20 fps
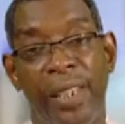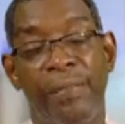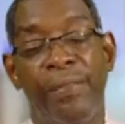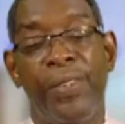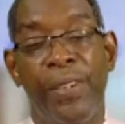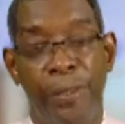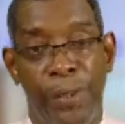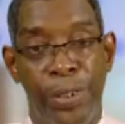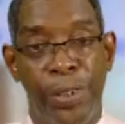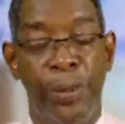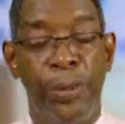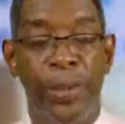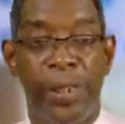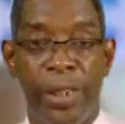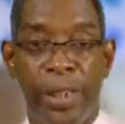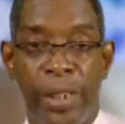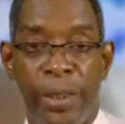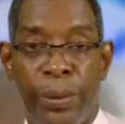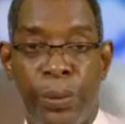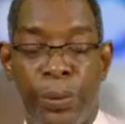Pharaoh is going
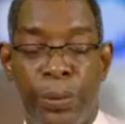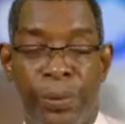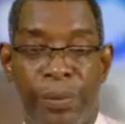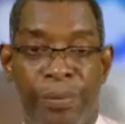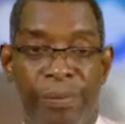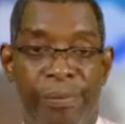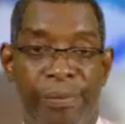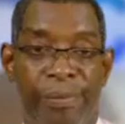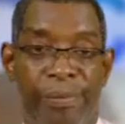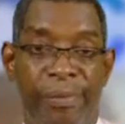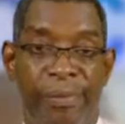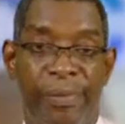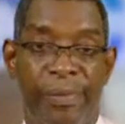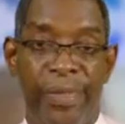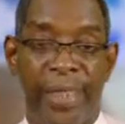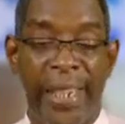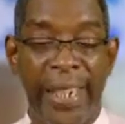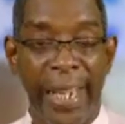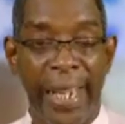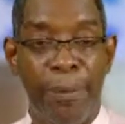to know
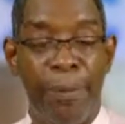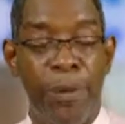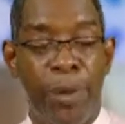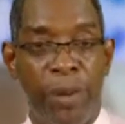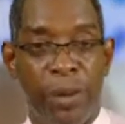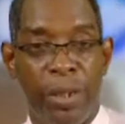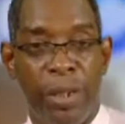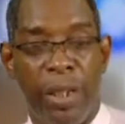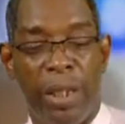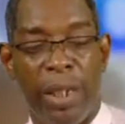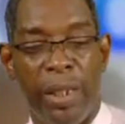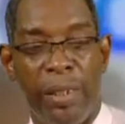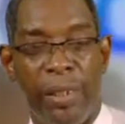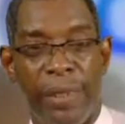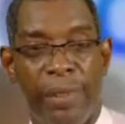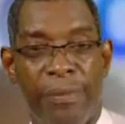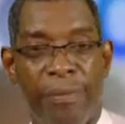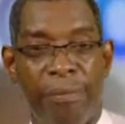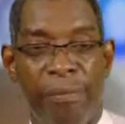that I am Lord God.